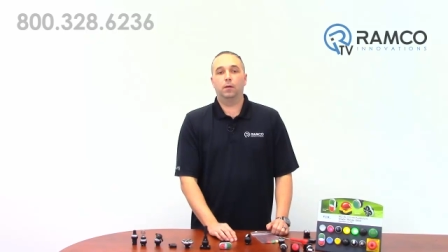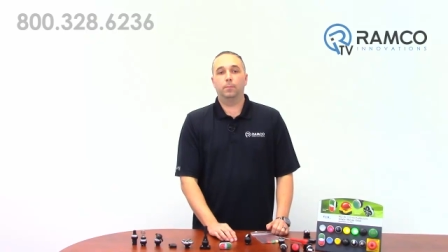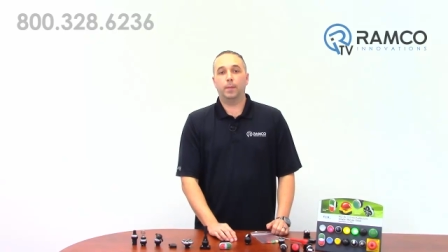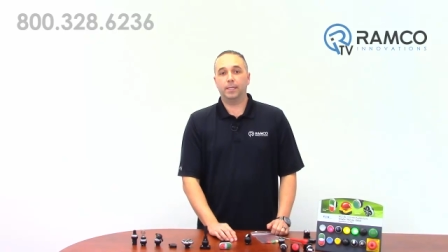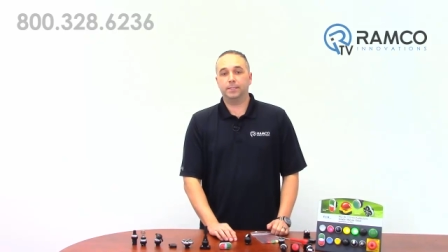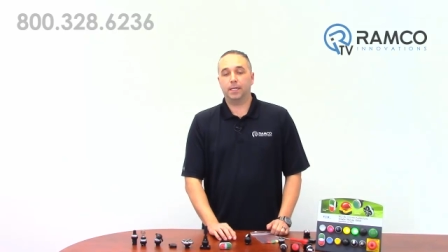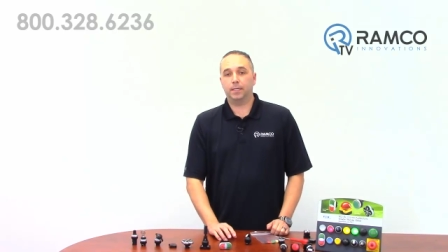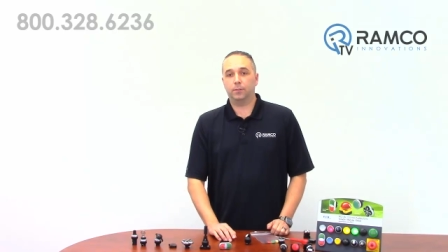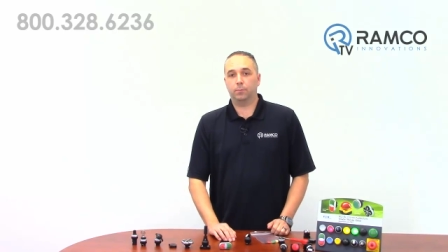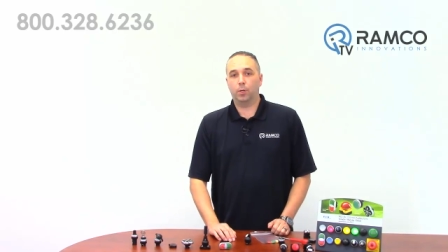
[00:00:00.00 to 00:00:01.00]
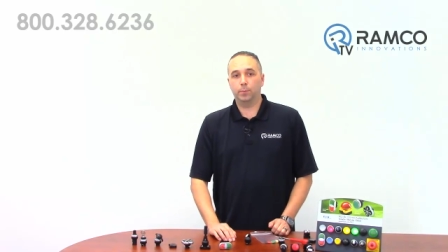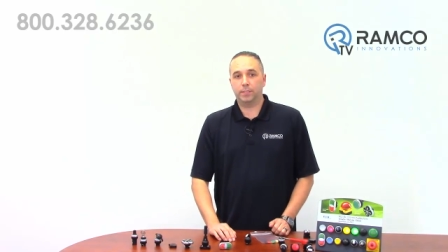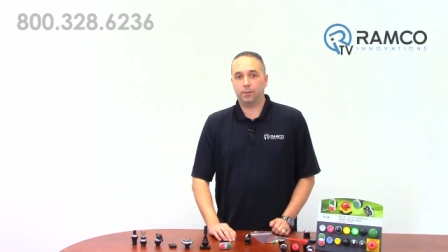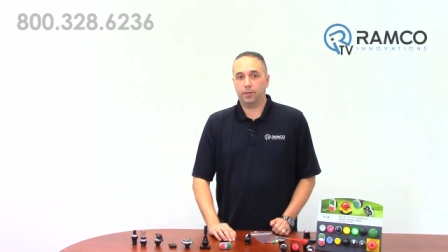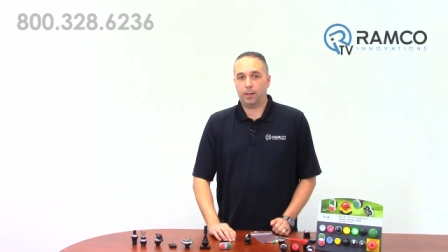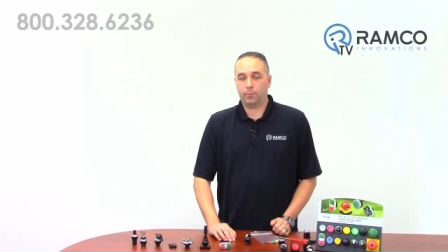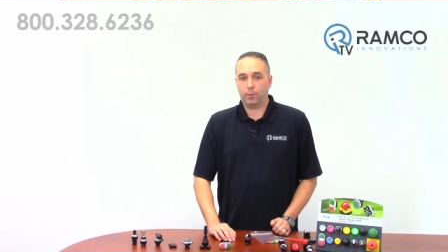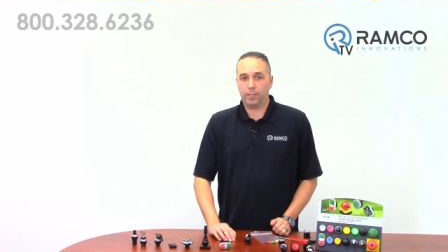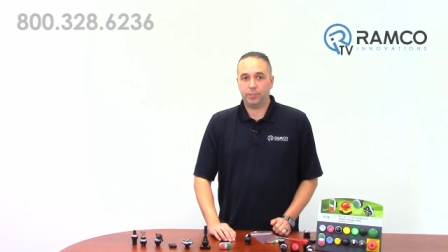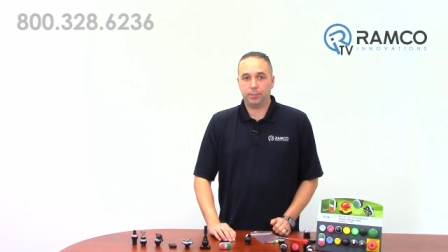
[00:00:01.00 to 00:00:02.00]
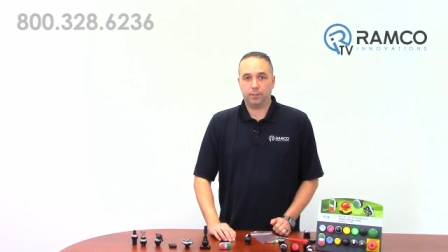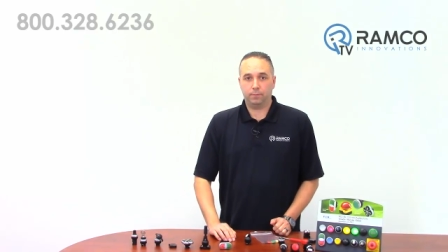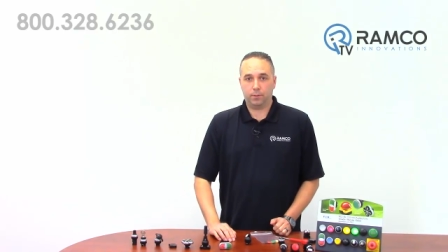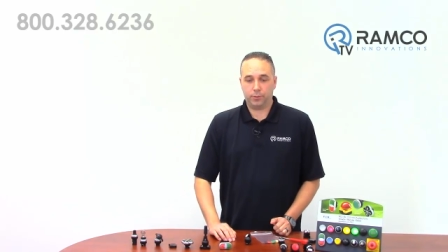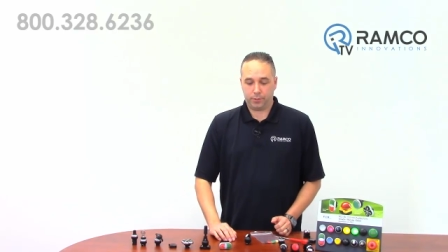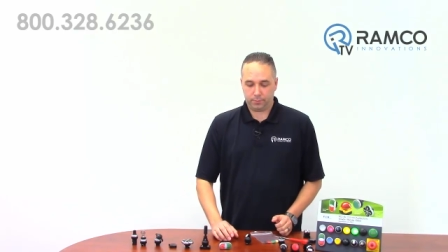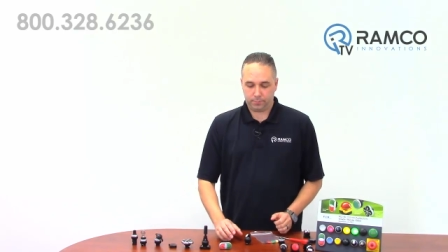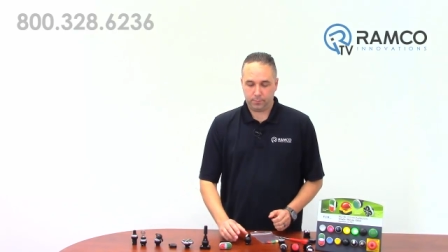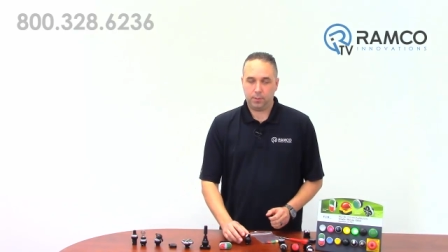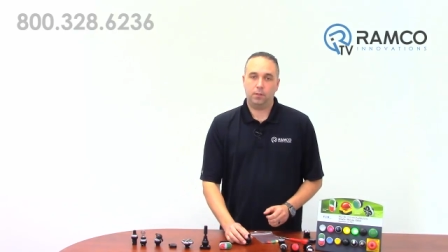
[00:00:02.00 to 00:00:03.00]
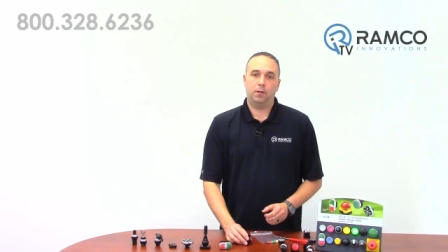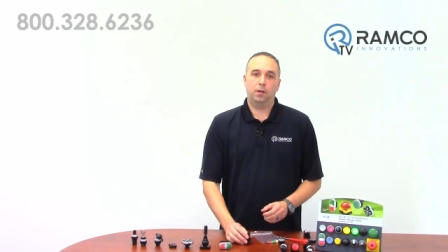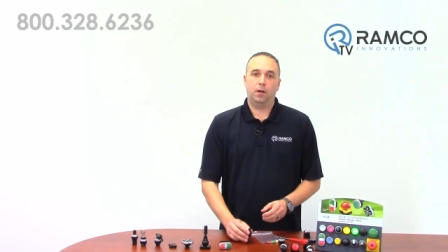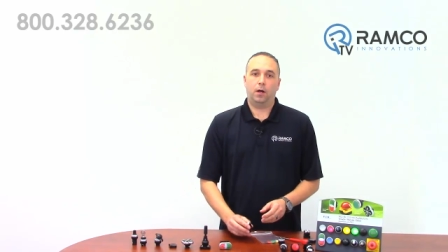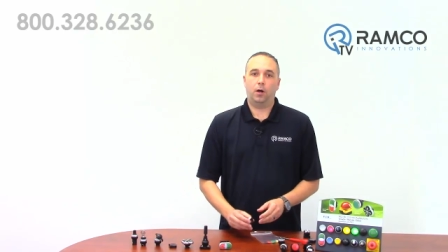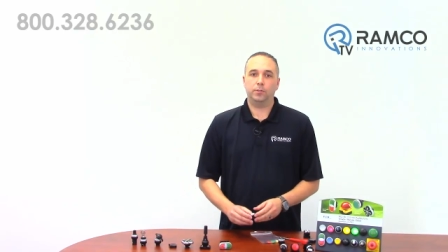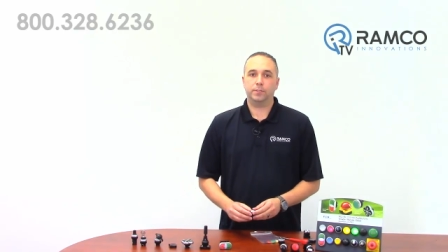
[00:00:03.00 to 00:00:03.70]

Maintained or momentary operation conversion. All